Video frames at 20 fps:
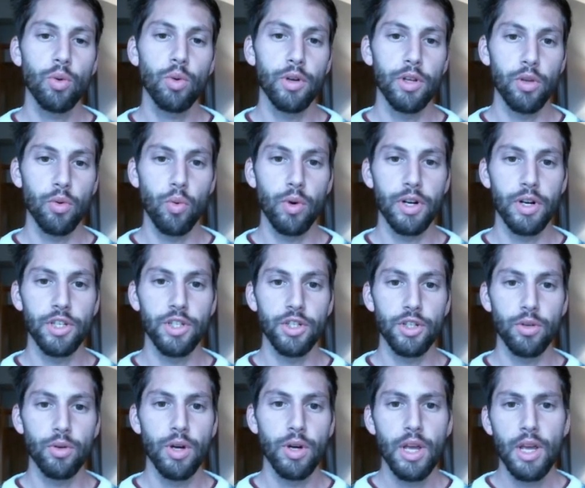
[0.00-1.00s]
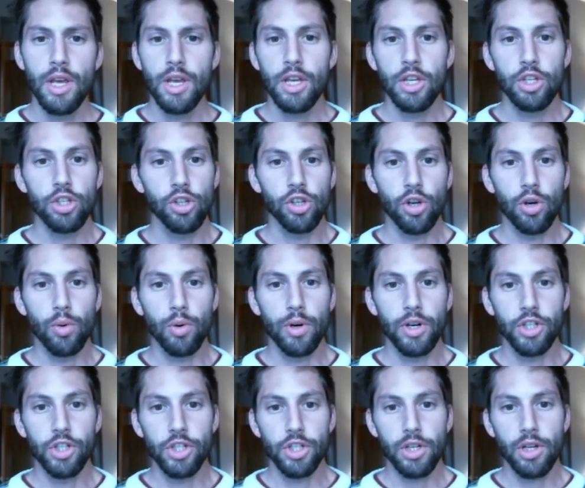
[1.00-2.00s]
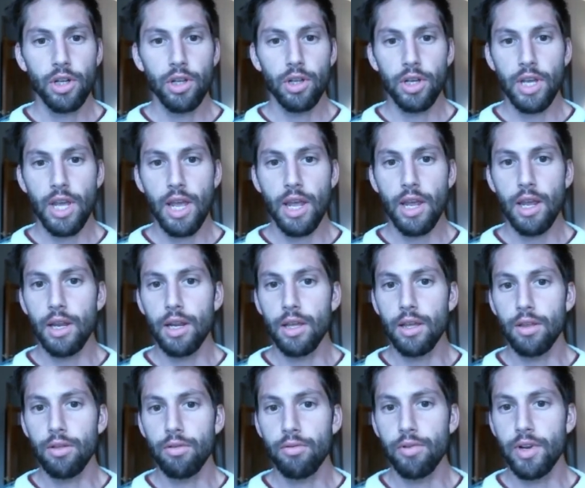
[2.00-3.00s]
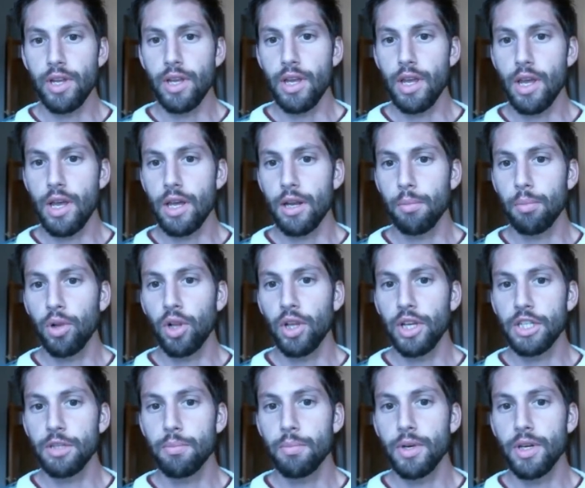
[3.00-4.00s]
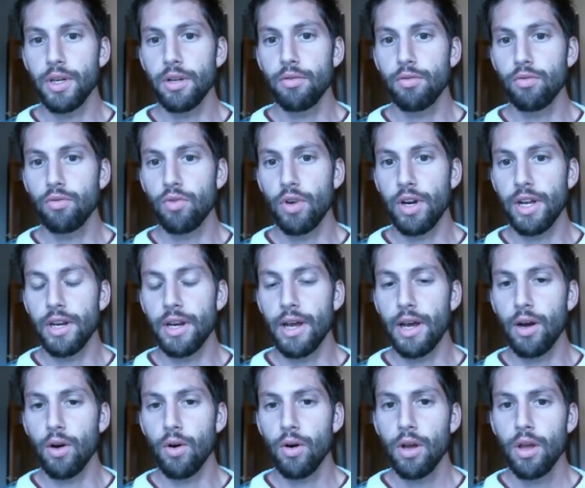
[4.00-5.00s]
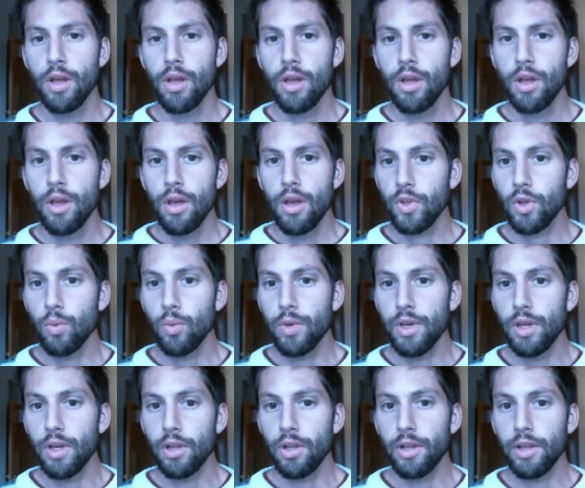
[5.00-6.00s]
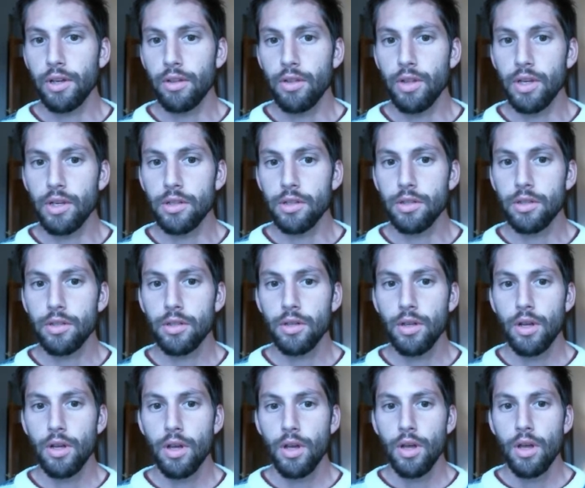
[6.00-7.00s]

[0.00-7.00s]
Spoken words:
what you want to do is you don't want to just click 83 and place bid right now. We can click this.